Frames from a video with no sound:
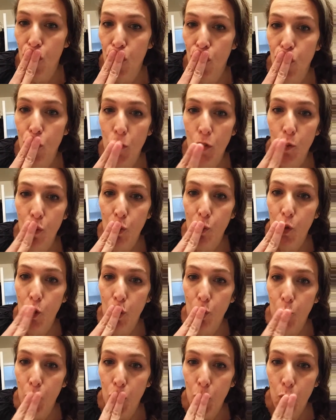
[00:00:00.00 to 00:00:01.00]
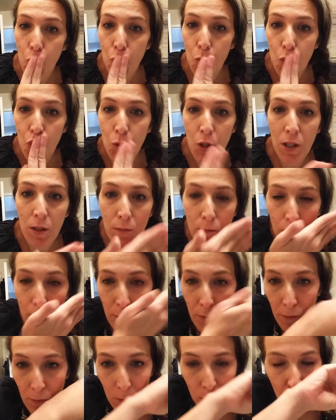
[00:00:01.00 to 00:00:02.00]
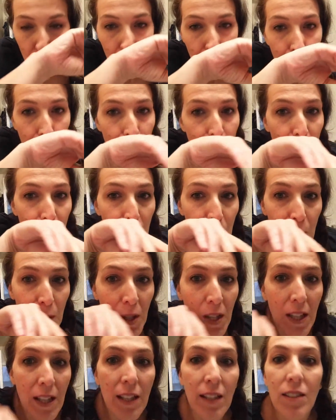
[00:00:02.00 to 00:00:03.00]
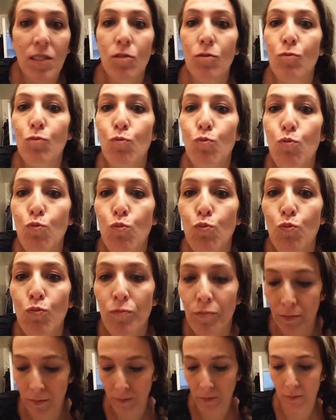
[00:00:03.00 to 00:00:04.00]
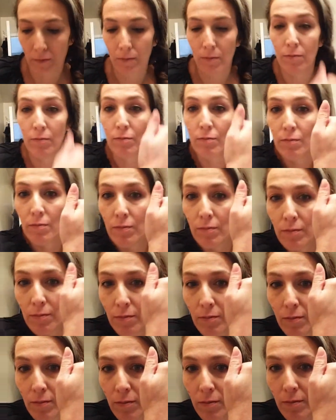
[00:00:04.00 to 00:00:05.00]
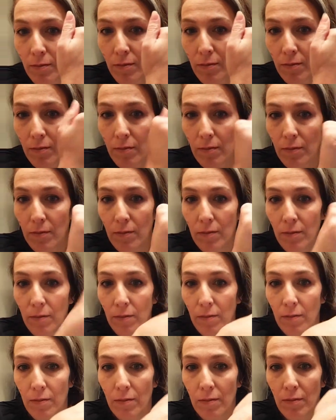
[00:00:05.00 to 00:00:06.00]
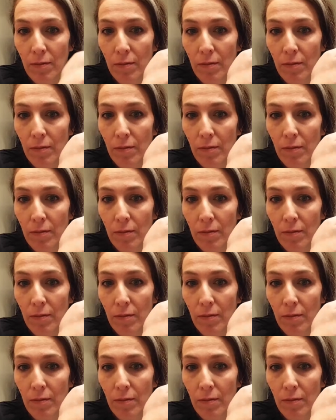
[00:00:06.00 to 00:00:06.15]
Nobody speaks.